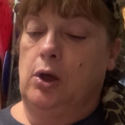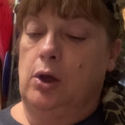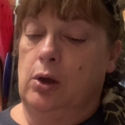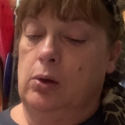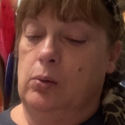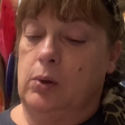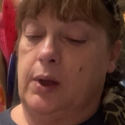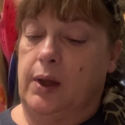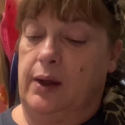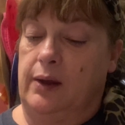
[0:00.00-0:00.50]

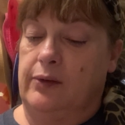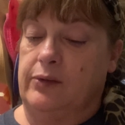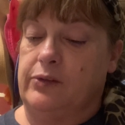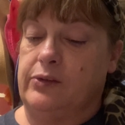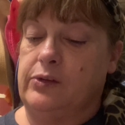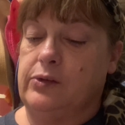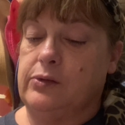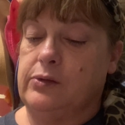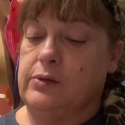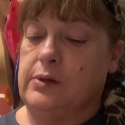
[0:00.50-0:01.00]
Okay,
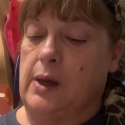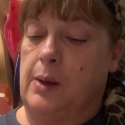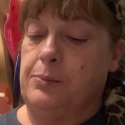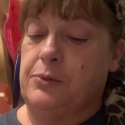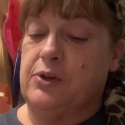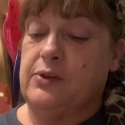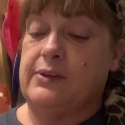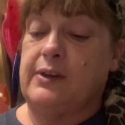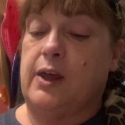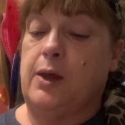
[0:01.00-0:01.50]
so I'm
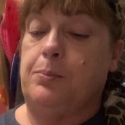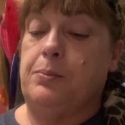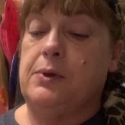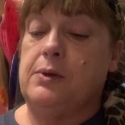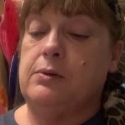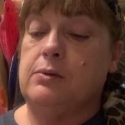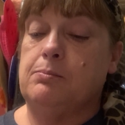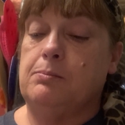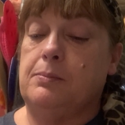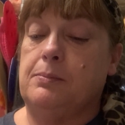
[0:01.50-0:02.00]
just
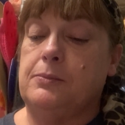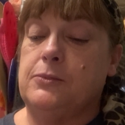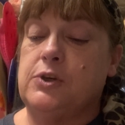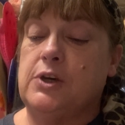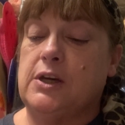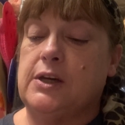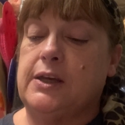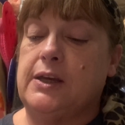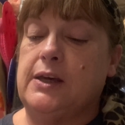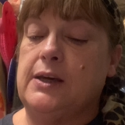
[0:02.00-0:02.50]

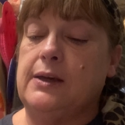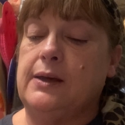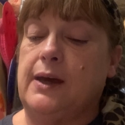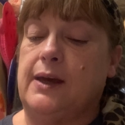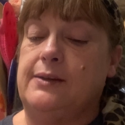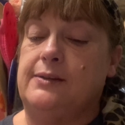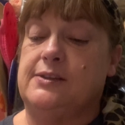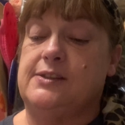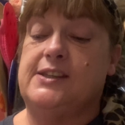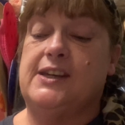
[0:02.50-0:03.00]
checking. I
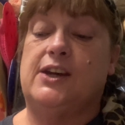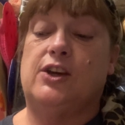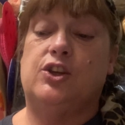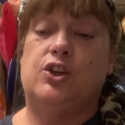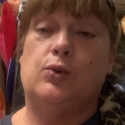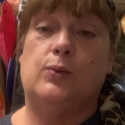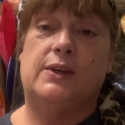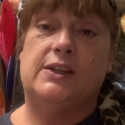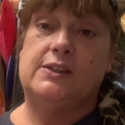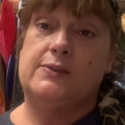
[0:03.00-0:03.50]
did tell
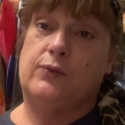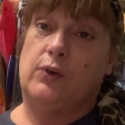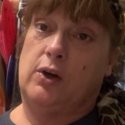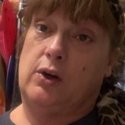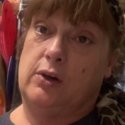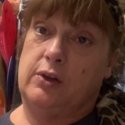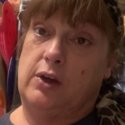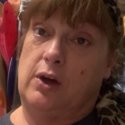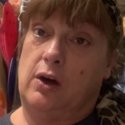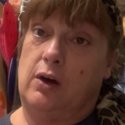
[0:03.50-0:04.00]
you it's
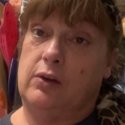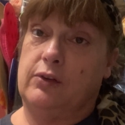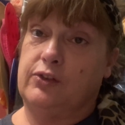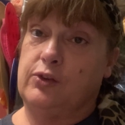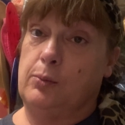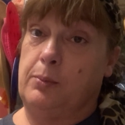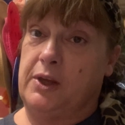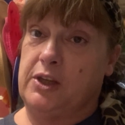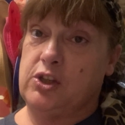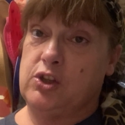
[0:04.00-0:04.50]
fall, y'all,
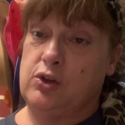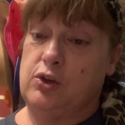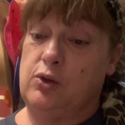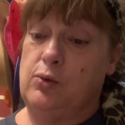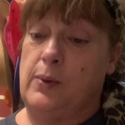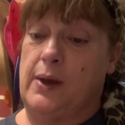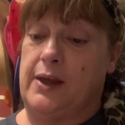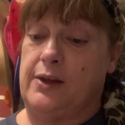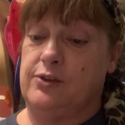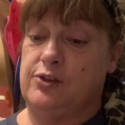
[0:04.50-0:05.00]
so make sure
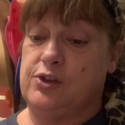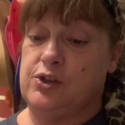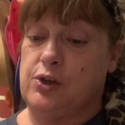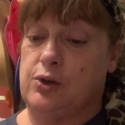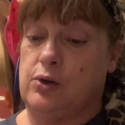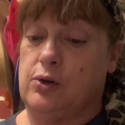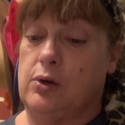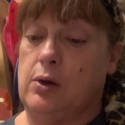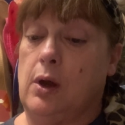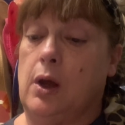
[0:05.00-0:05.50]
you
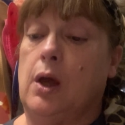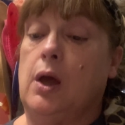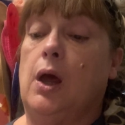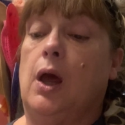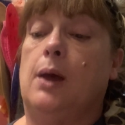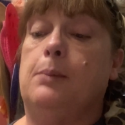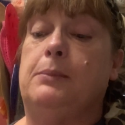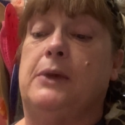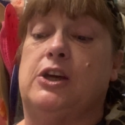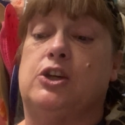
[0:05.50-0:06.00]
enter.
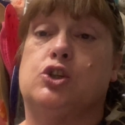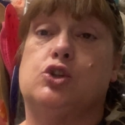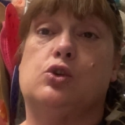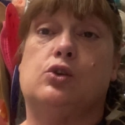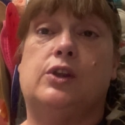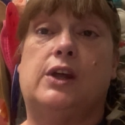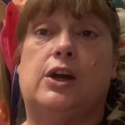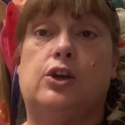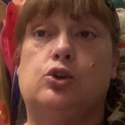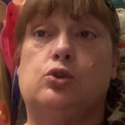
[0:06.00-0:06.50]
Make sure
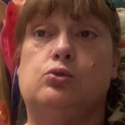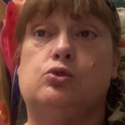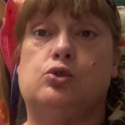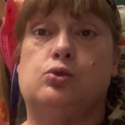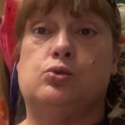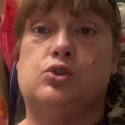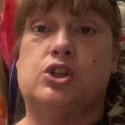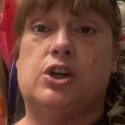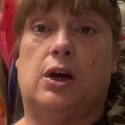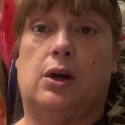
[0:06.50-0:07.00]
that you do
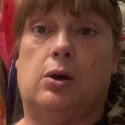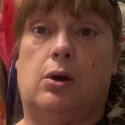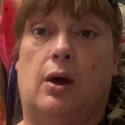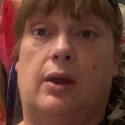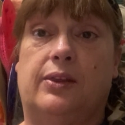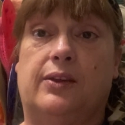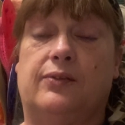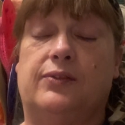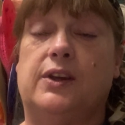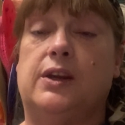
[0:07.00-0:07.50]
check
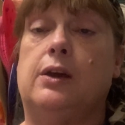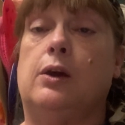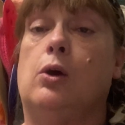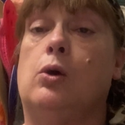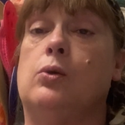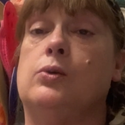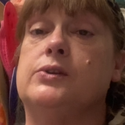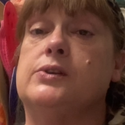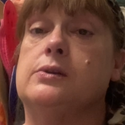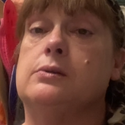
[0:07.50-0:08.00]
on the
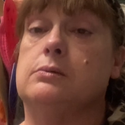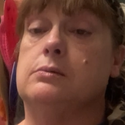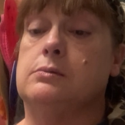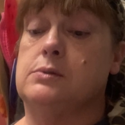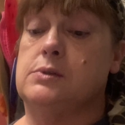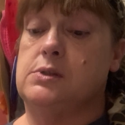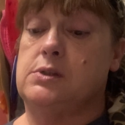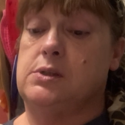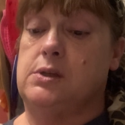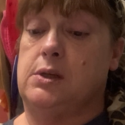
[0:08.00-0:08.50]
videos
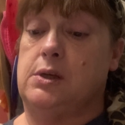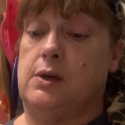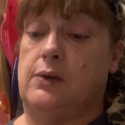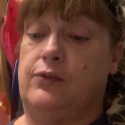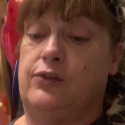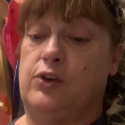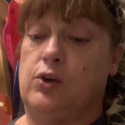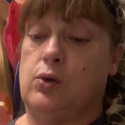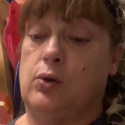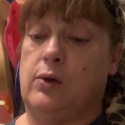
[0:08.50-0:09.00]
to see
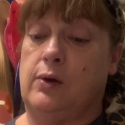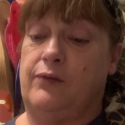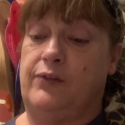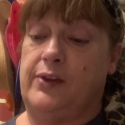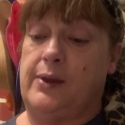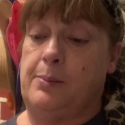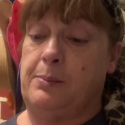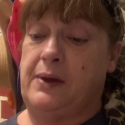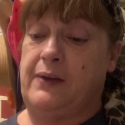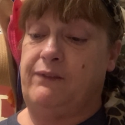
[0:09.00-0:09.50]
if you're a
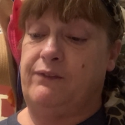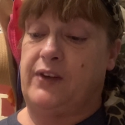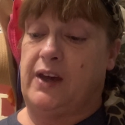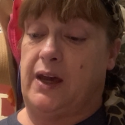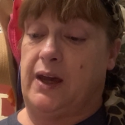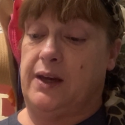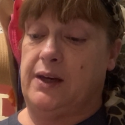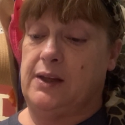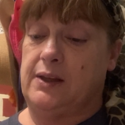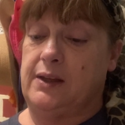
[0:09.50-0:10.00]

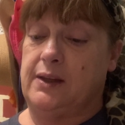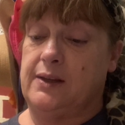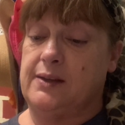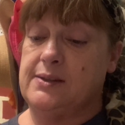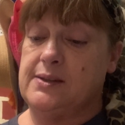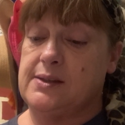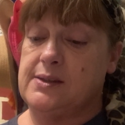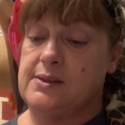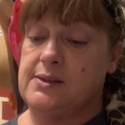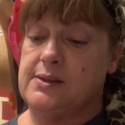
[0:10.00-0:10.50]

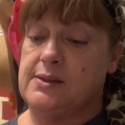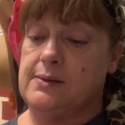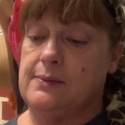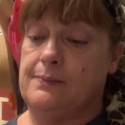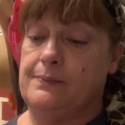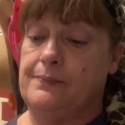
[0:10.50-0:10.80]
semi-finalist.